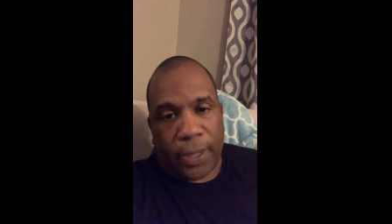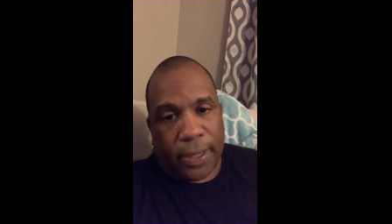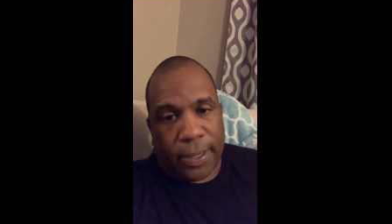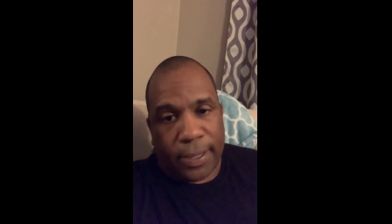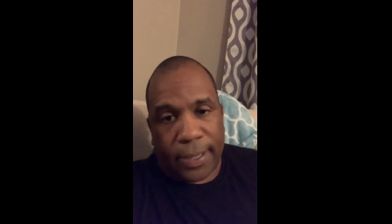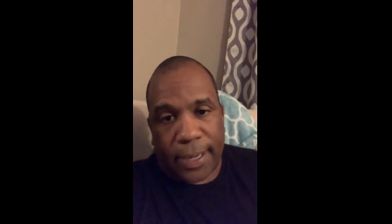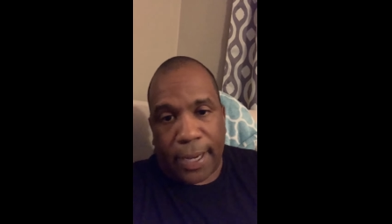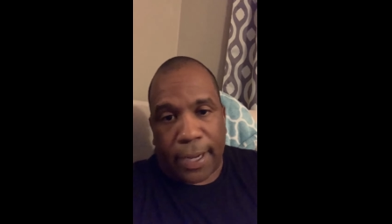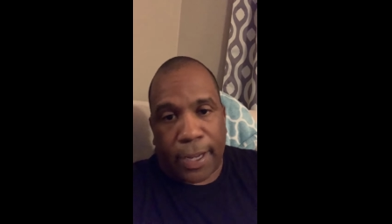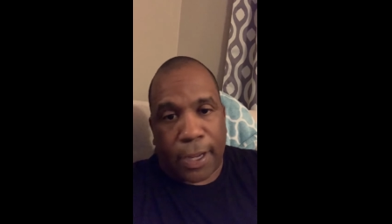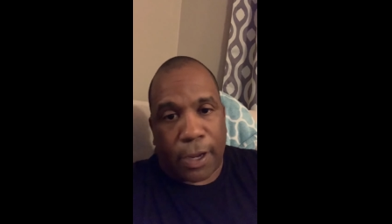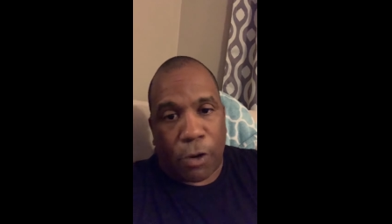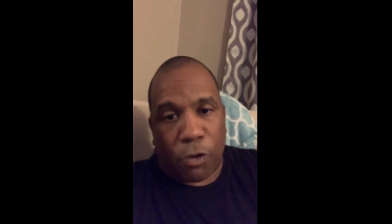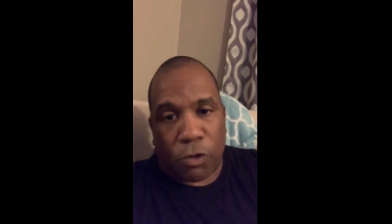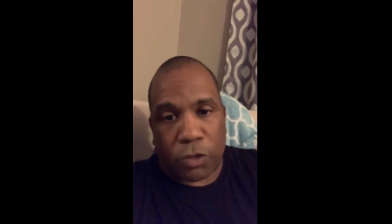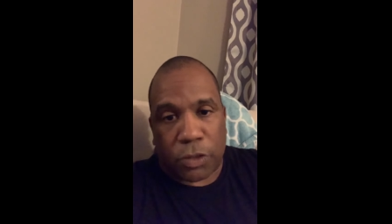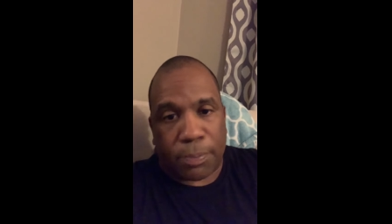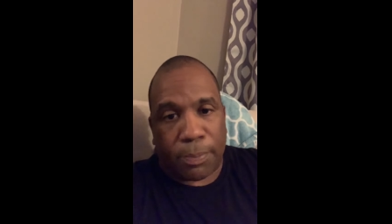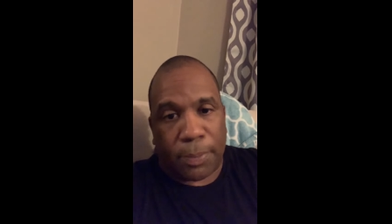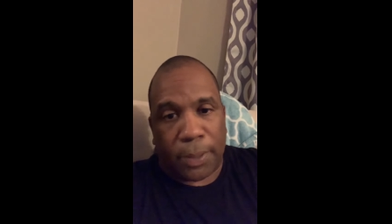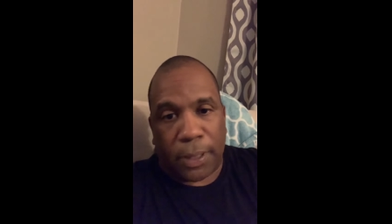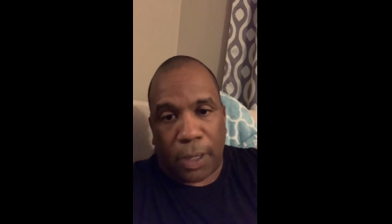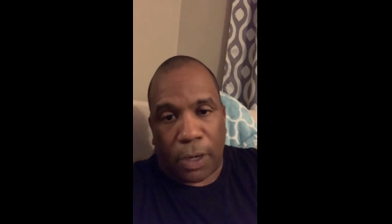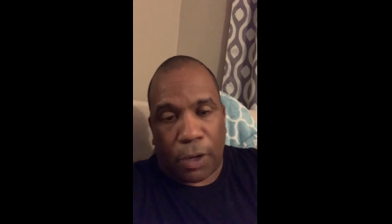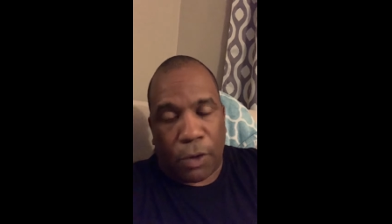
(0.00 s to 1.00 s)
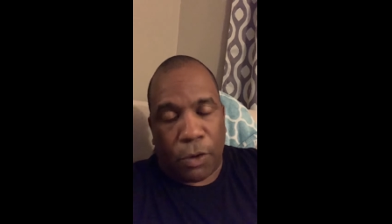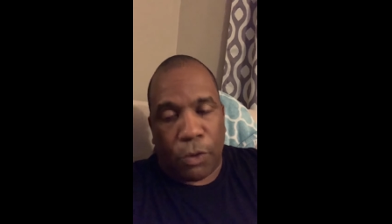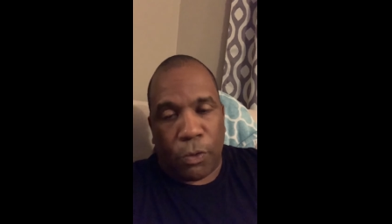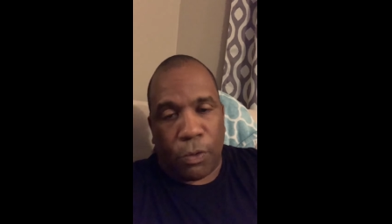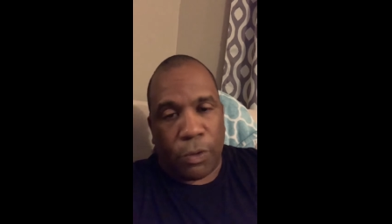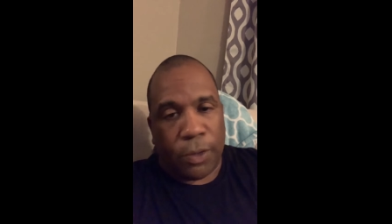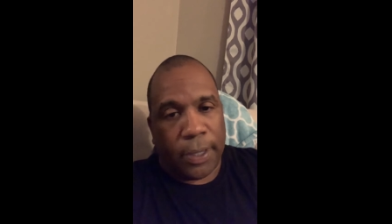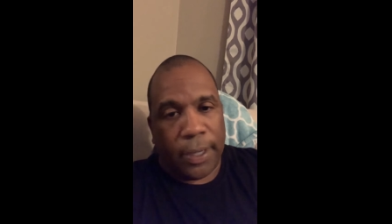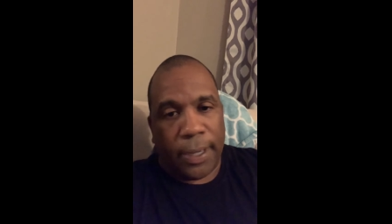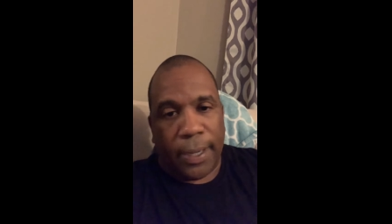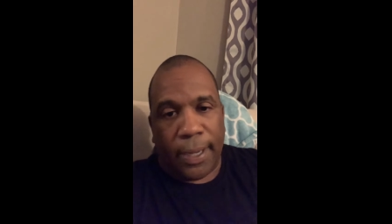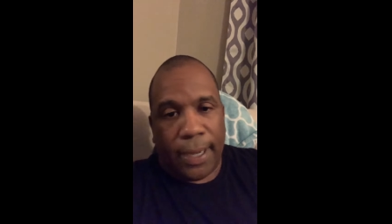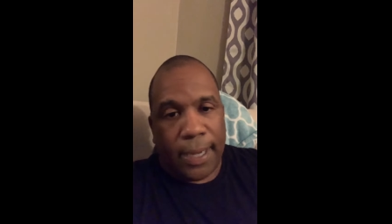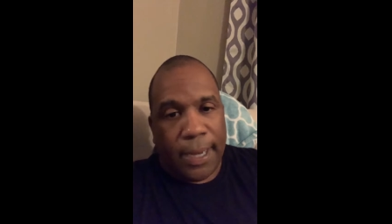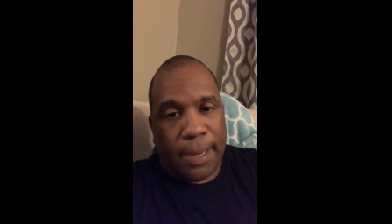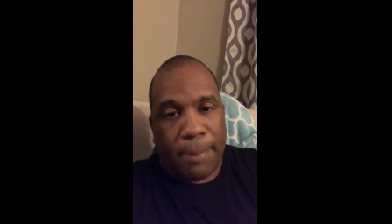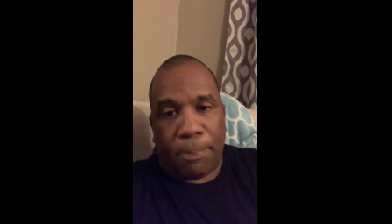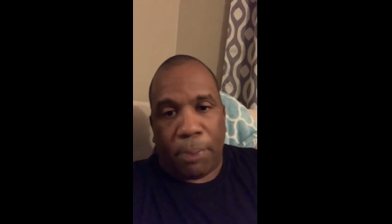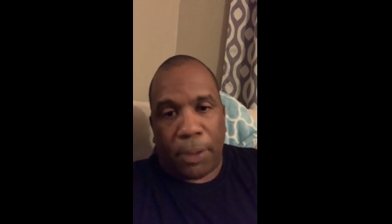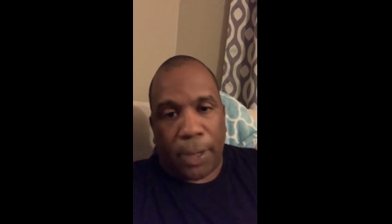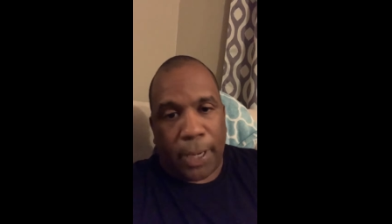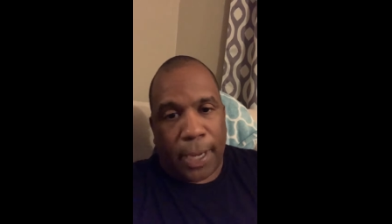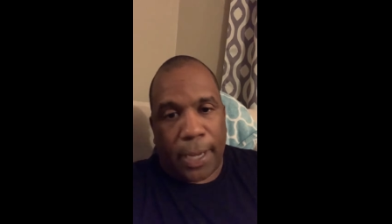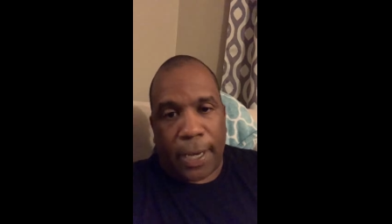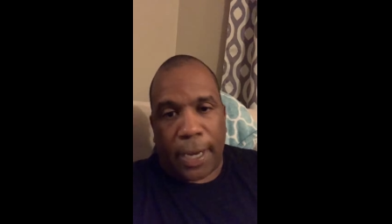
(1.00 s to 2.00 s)
That coach Malone, he
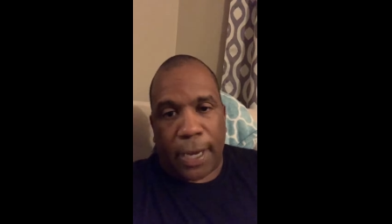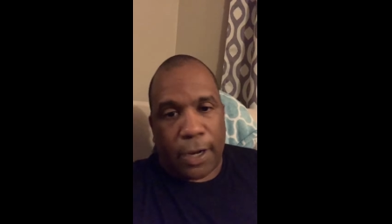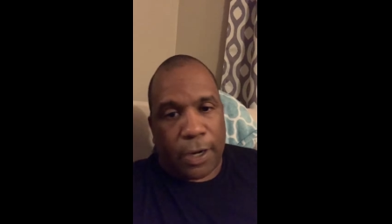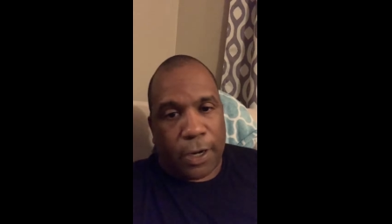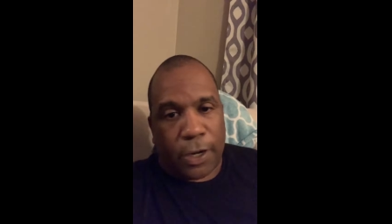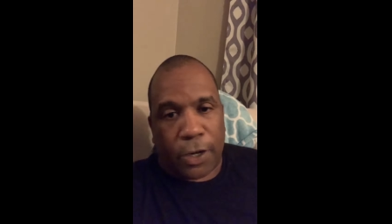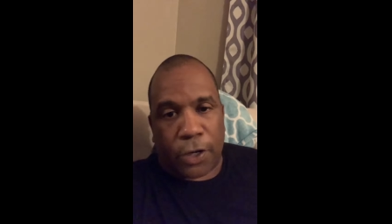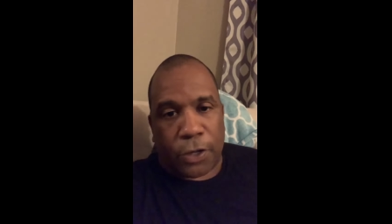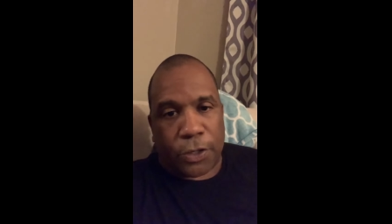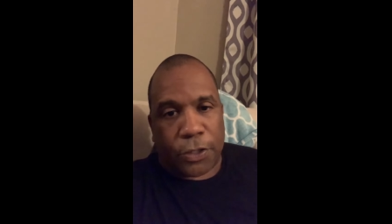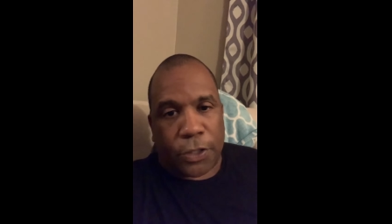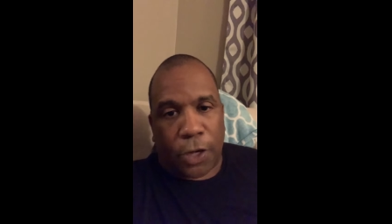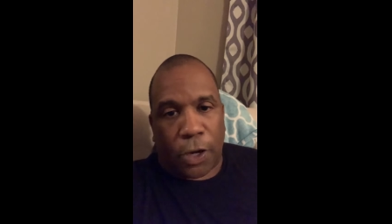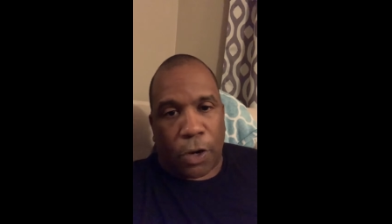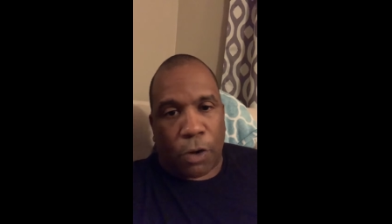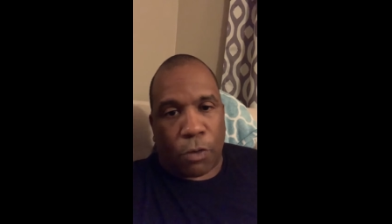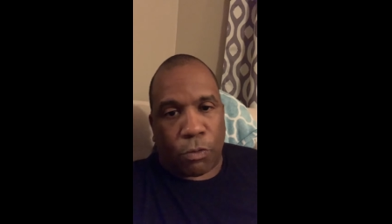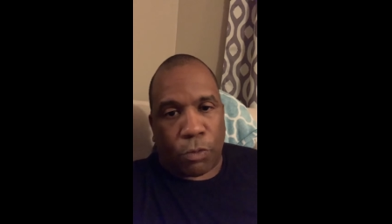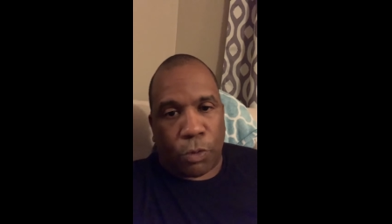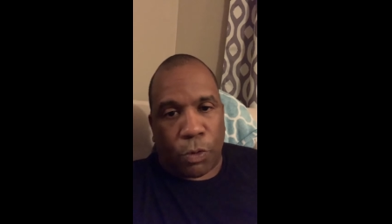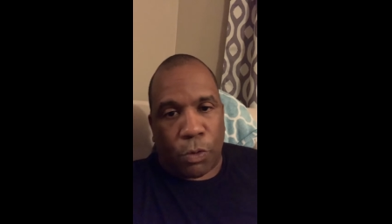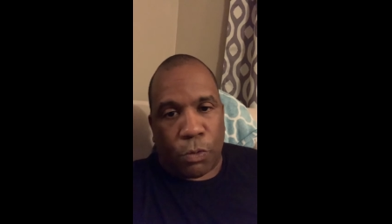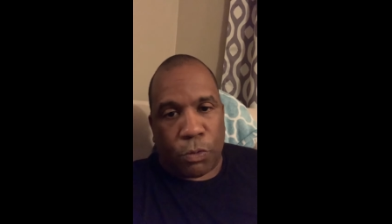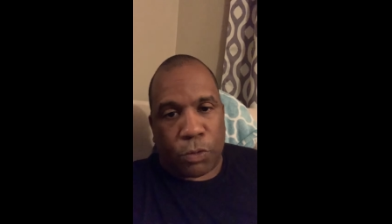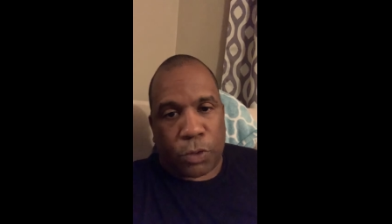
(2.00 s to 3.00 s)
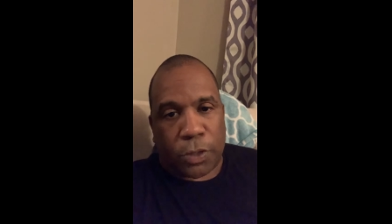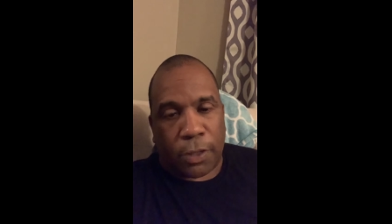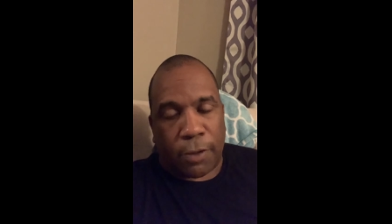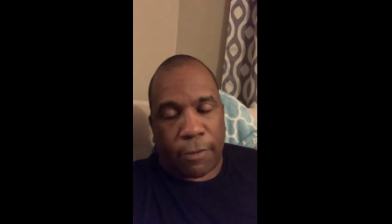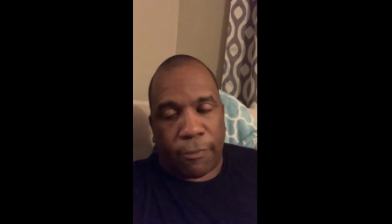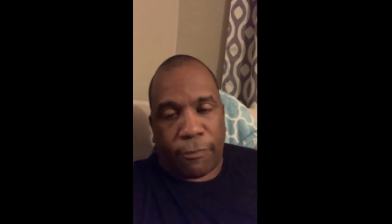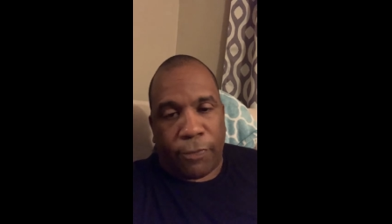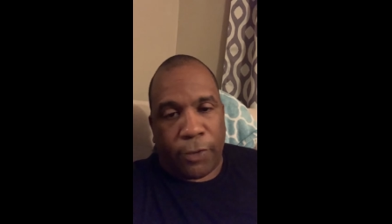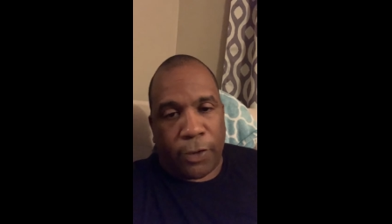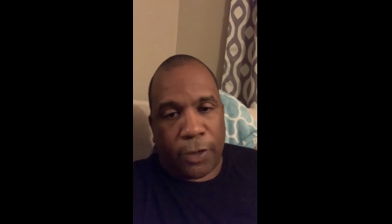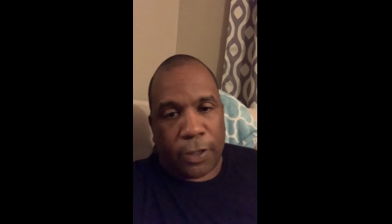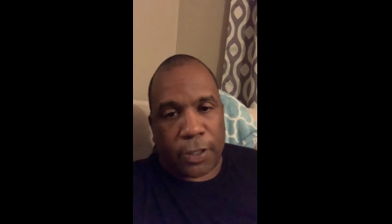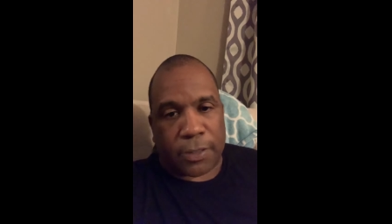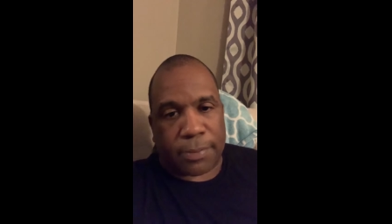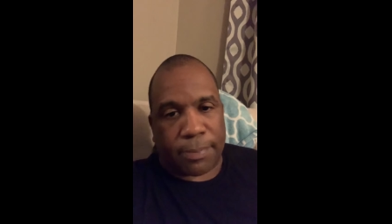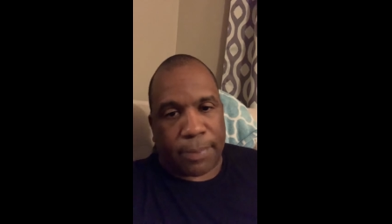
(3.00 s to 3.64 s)
playing the underdog role to the fullest,